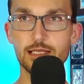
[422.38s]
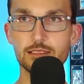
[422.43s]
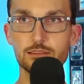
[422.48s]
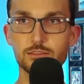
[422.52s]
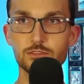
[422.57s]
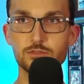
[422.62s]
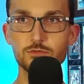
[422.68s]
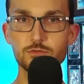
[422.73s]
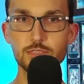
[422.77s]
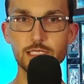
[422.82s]

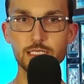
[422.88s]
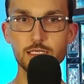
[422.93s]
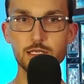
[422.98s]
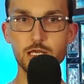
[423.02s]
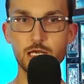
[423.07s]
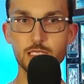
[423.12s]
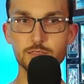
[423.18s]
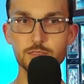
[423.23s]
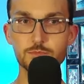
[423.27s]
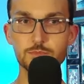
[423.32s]
You
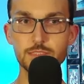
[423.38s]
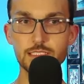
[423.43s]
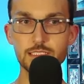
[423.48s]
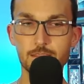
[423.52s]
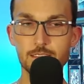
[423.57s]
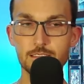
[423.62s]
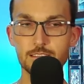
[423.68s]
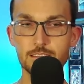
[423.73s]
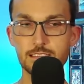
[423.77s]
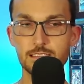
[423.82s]
cannot
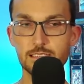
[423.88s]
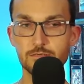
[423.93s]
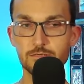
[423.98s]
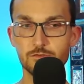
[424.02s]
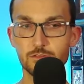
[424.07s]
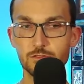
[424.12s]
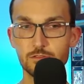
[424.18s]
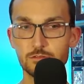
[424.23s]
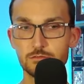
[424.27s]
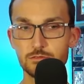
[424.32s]
be
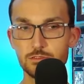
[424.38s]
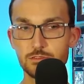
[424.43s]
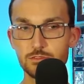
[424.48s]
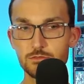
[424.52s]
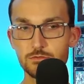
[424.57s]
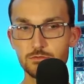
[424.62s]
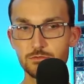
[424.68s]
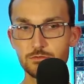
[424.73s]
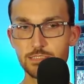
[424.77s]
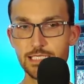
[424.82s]
civil.
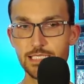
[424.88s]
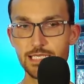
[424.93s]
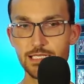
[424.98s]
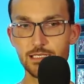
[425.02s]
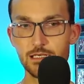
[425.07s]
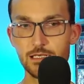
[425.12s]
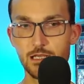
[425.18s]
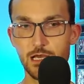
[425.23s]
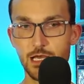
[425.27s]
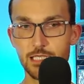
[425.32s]
You
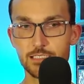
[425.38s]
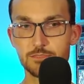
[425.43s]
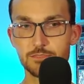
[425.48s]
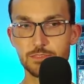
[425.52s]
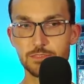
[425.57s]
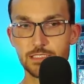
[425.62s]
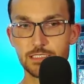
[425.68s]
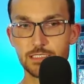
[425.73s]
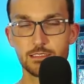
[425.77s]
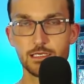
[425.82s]
cannot
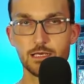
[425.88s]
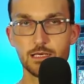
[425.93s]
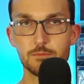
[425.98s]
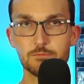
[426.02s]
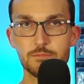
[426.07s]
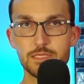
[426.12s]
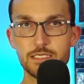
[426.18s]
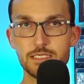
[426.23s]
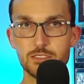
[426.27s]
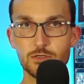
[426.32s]
be
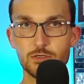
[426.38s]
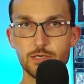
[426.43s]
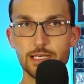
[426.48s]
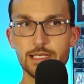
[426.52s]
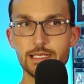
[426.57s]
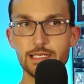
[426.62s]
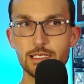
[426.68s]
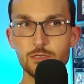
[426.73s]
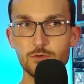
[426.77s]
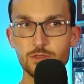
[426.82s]

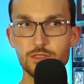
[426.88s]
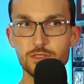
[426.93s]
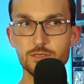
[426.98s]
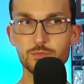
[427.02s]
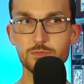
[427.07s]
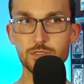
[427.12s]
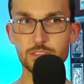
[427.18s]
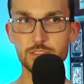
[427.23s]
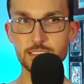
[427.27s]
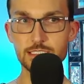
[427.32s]
commiserating with a
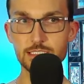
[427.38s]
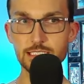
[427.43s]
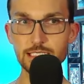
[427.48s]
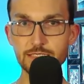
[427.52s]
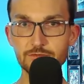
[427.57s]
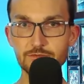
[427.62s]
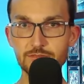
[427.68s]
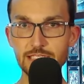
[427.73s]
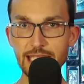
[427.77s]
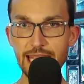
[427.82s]

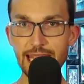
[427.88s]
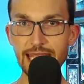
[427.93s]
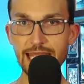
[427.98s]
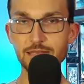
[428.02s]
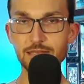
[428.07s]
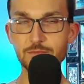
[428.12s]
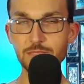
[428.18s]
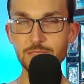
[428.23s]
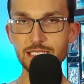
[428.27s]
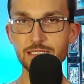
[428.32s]
perceived
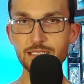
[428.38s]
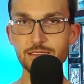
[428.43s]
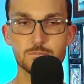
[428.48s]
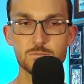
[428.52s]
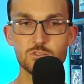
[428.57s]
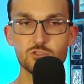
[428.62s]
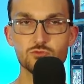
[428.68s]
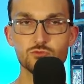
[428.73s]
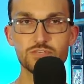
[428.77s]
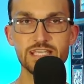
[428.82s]
enemy.
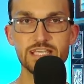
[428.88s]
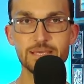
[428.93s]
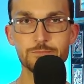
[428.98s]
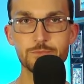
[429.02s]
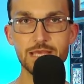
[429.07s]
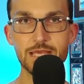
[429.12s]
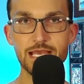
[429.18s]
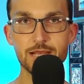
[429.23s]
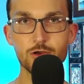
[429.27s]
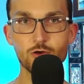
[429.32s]
You get
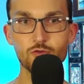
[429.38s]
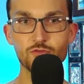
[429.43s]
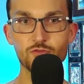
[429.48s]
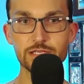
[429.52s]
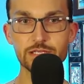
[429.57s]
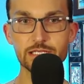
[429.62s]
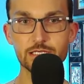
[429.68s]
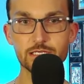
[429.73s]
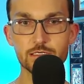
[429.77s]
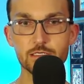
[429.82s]
back over
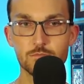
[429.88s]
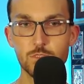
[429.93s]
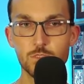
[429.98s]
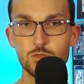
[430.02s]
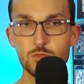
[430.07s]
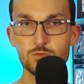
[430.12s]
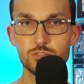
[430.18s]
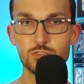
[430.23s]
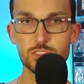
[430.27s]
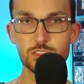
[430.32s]
here.
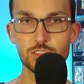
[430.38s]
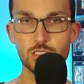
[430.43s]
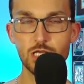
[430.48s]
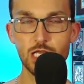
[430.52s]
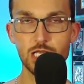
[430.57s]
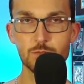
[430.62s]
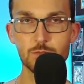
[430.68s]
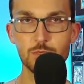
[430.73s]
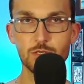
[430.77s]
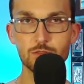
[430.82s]
You just
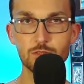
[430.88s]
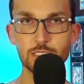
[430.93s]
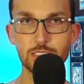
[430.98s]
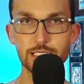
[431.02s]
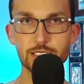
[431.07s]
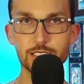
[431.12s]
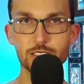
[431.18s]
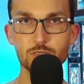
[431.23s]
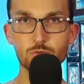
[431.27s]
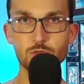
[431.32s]
talk about
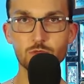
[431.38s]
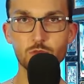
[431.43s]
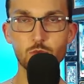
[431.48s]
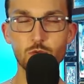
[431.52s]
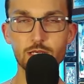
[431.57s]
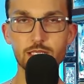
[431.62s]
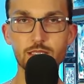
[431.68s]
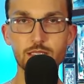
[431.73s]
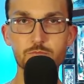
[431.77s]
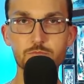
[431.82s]
liquor with
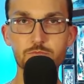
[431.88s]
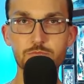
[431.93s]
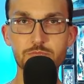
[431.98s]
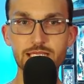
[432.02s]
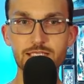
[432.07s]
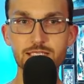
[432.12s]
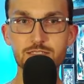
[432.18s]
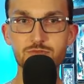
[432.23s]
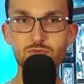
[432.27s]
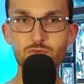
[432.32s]
one of the
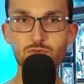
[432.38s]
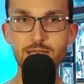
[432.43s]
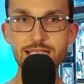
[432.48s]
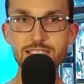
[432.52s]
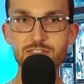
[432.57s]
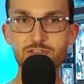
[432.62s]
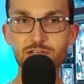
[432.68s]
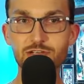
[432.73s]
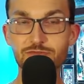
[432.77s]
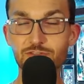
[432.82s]
biggest
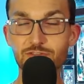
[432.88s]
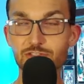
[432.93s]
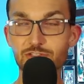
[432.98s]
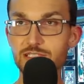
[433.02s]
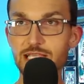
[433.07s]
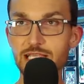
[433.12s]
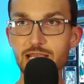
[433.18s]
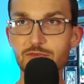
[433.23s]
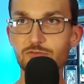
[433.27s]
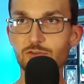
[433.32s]
race
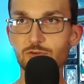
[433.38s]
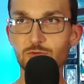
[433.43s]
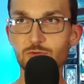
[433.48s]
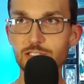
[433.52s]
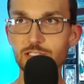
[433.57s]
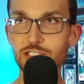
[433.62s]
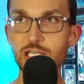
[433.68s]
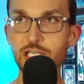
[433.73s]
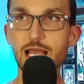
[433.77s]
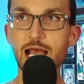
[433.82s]
grifters ever,
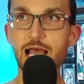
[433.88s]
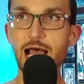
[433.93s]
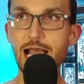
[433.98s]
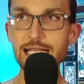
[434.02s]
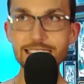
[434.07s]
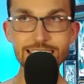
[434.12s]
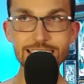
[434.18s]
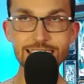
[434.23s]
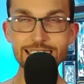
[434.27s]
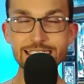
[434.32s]
which
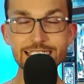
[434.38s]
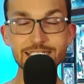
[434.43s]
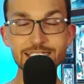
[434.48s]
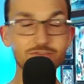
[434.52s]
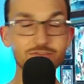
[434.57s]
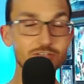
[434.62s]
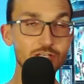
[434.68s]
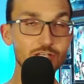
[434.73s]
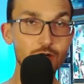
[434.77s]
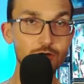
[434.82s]
I didn't
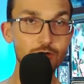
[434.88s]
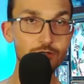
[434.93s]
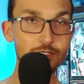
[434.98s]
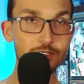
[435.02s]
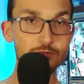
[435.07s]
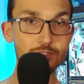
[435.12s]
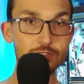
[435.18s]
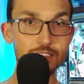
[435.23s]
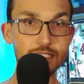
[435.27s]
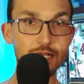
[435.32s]
even know he
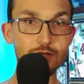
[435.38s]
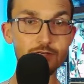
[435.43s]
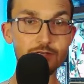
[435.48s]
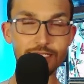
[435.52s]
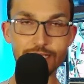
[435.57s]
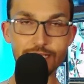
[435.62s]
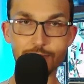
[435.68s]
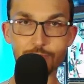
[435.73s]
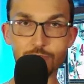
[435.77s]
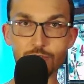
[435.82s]
was down at
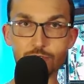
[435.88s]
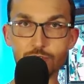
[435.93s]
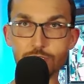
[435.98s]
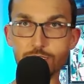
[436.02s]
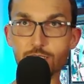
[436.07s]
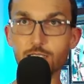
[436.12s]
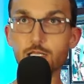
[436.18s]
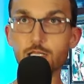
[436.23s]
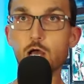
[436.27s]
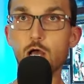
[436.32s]
Capitol
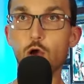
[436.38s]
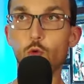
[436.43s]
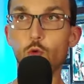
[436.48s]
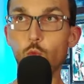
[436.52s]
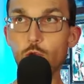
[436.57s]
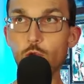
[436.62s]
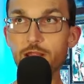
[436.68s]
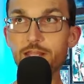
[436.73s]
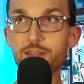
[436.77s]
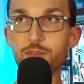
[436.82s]
Hill
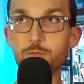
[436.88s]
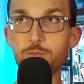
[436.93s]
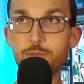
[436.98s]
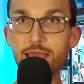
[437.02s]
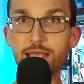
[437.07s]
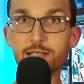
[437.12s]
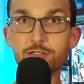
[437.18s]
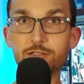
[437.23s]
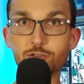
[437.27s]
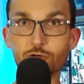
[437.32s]
with
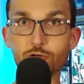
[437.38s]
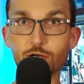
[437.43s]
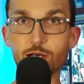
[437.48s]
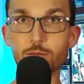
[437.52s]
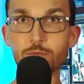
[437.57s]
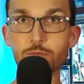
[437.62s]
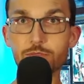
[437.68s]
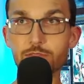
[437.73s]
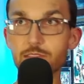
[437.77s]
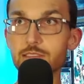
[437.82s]
Ben
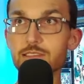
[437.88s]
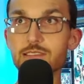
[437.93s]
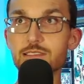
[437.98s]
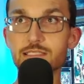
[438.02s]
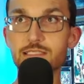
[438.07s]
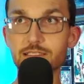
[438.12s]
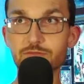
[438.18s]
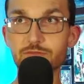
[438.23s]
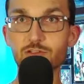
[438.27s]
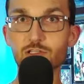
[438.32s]
Crump, the
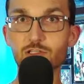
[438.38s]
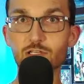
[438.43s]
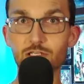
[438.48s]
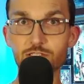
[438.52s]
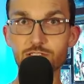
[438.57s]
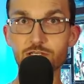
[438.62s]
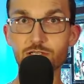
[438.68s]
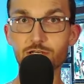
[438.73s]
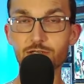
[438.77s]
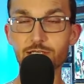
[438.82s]
civil
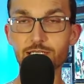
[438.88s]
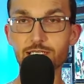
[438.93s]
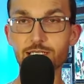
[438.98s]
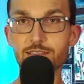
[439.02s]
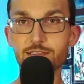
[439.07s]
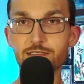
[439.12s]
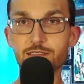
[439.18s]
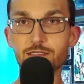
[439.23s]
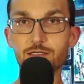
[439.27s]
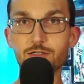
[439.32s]
attorney
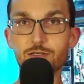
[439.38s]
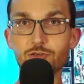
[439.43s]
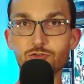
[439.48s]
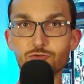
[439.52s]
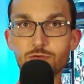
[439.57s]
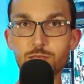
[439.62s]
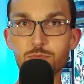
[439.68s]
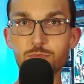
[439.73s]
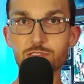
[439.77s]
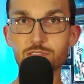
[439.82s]
who
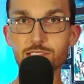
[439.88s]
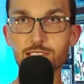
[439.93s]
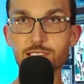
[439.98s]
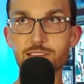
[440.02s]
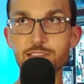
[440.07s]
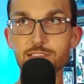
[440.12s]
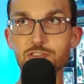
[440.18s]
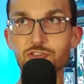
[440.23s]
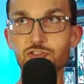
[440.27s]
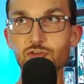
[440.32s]

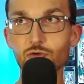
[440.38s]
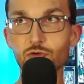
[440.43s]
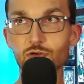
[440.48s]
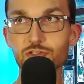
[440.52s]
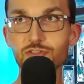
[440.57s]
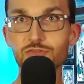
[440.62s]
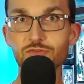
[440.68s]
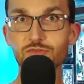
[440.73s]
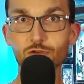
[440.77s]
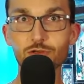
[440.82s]
represented
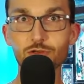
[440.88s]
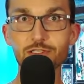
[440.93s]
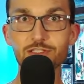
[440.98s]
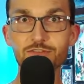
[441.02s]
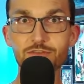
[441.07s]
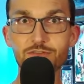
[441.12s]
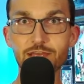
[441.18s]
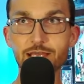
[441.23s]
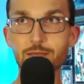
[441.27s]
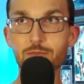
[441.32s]
George Floyd's
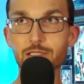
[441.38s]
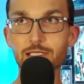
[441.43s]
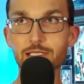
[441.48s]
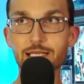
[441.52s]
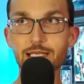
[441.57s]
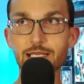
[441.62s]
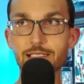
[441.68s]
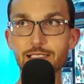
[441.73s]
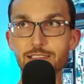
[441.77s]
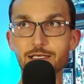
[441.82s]
family
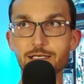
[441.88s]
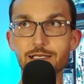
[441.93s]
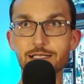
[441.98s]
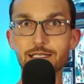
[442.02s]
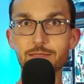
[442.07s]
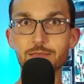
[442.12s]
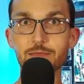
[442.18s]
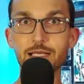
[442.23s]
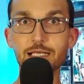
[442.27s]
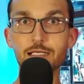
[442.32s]
and got
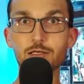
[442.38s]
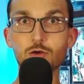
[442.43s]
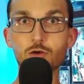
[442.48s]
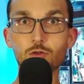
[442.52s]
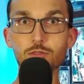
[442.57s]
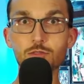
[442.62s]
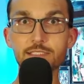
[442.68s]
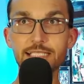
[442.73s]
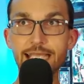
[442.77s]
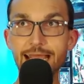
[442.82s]
him a
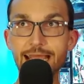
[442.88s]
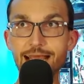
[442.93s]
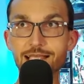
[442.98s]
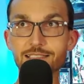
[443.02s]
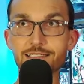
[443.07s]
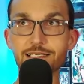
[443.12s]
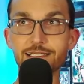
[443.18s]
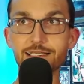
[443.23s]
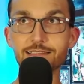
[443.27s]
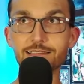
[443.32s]
gold
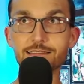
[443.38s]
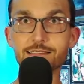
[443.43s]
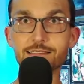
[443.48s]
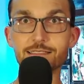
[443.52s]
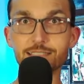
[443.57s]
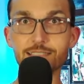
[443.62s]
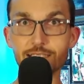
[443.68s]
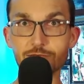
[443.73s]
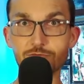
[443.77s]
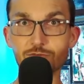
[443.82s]
casket and
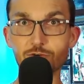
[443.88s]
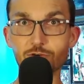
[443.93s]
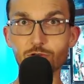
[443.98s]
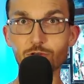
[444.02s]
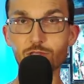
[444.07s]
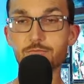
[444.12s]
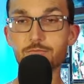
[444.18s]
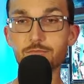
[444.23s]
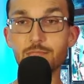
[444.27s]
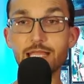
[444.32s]

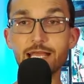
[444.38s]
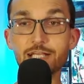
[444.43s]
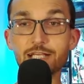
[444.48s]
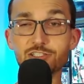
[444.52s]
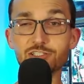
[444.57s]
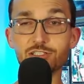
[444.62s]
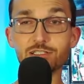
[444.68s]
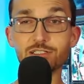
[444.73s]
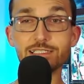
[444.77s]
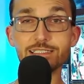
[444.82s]
several
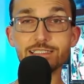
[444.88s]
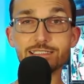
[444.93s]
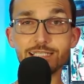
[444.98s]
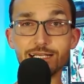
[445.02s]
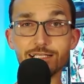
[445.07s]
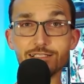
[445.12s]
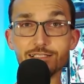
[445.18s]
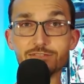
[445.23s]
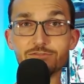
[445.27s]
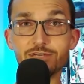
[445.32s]
nationally
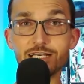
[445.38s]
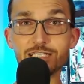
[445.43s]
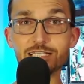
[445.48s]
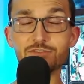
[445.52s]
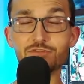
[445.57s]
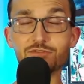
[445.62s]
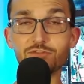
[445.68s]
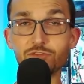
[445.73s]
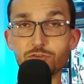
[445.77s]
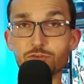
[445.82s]

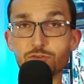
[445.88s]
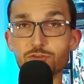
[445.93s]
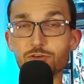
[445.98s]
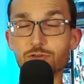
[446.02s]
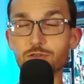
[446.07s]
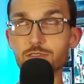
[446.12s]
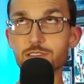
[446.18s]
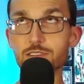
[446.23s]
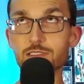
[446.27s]
televised funerals.